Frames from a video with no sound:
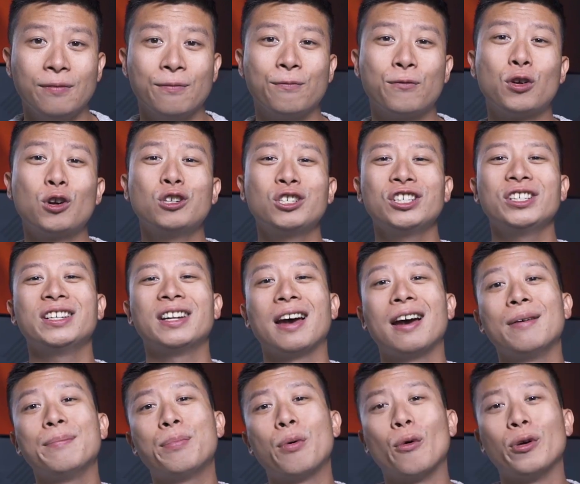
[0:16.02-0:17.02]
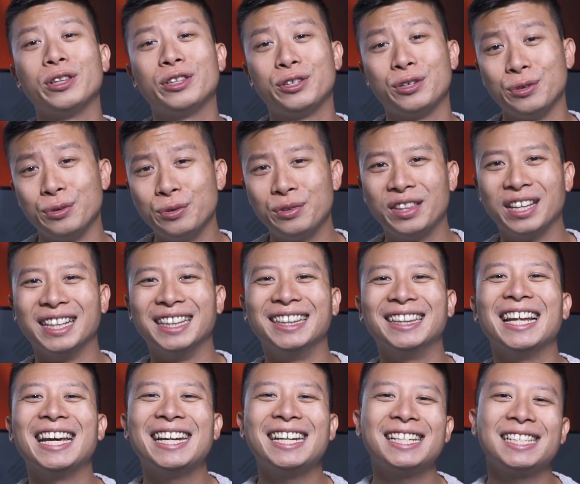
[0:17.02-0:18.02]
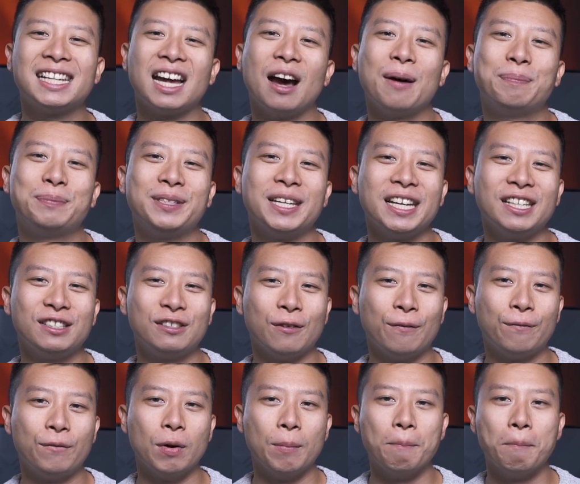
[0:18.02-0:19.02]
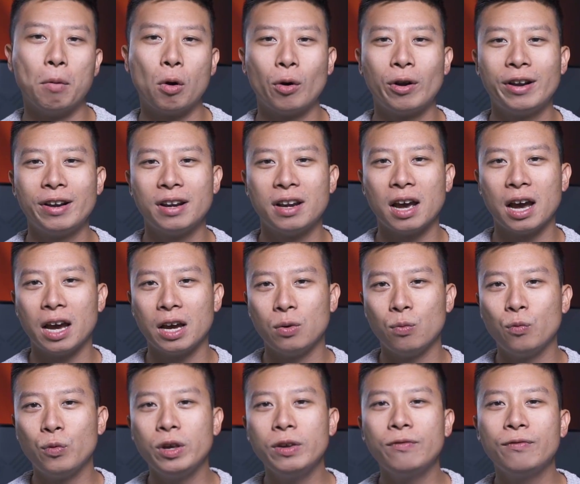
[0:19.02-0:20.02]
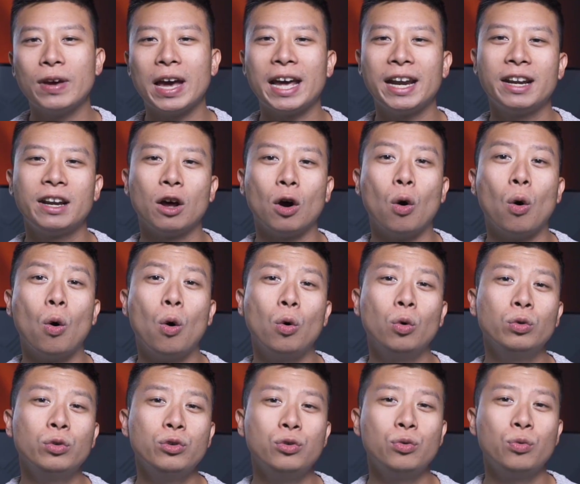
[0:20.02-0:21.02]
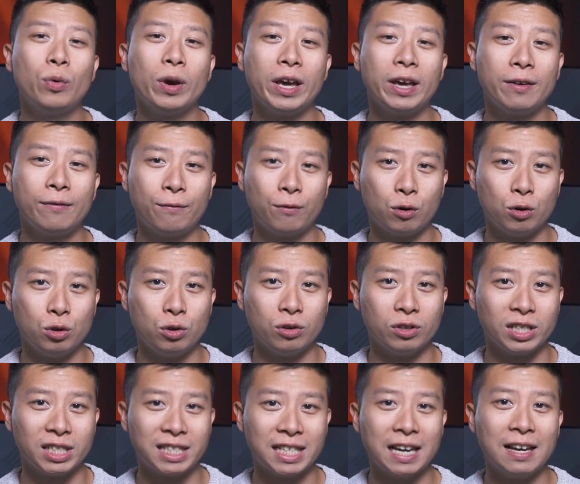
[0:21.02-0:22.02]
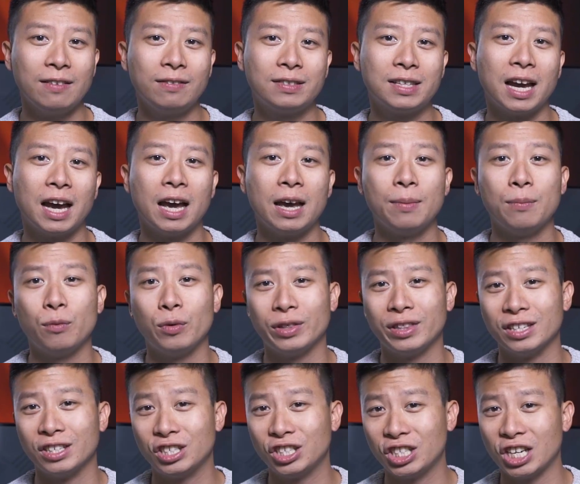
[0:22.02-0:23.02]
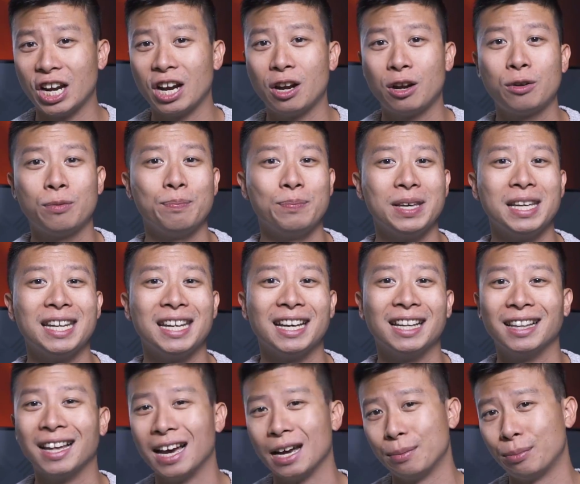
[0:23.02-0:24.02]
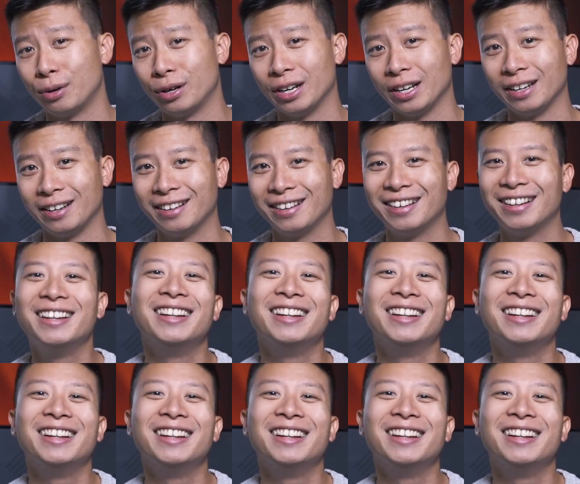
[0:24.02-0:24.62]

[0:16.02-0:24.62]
In version 9.2, the latest update to Filmora 9, we've added a whole new way for you to save time with the shared media library.